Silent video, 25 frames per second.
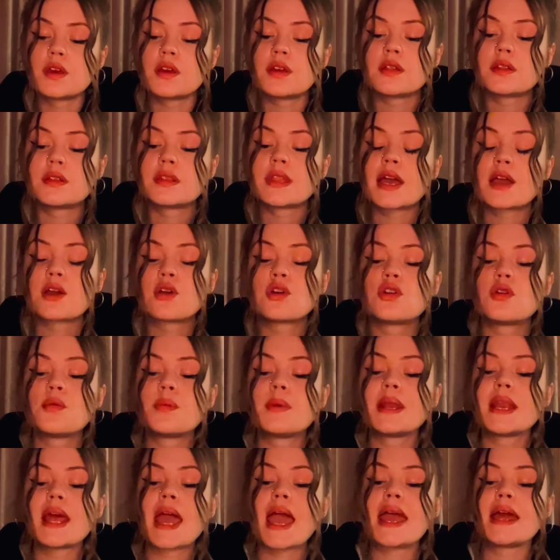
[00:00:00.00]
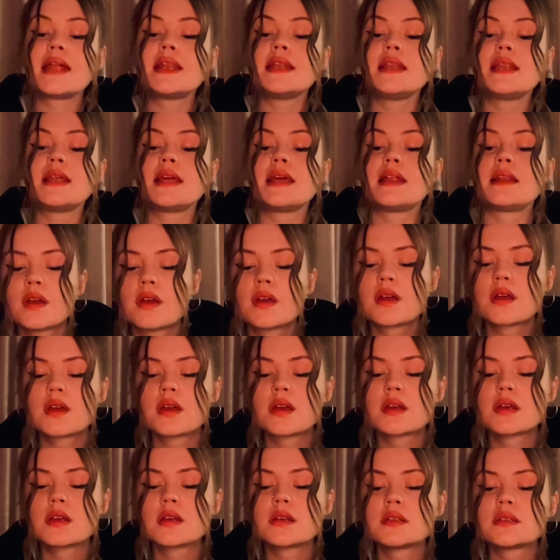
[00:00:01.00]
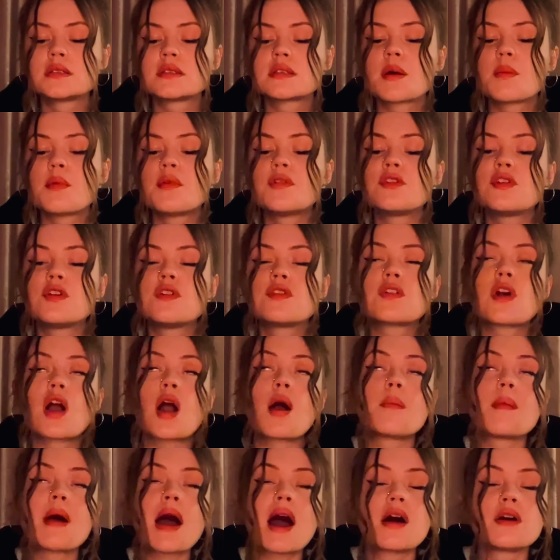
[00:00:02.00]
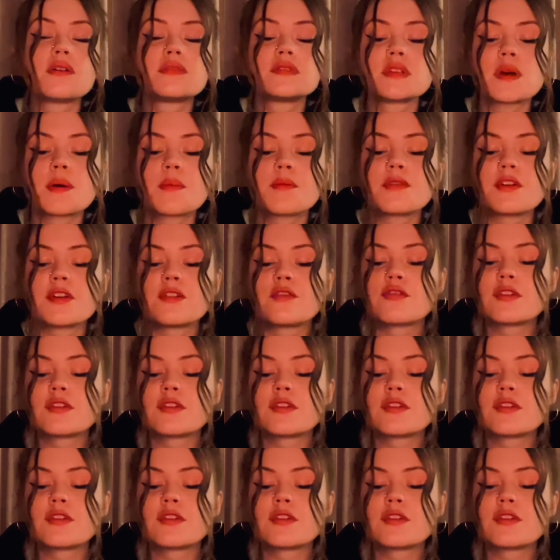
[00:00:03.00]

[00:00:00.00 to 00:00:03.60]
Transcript: there could have been an ending. Some of you have come out of something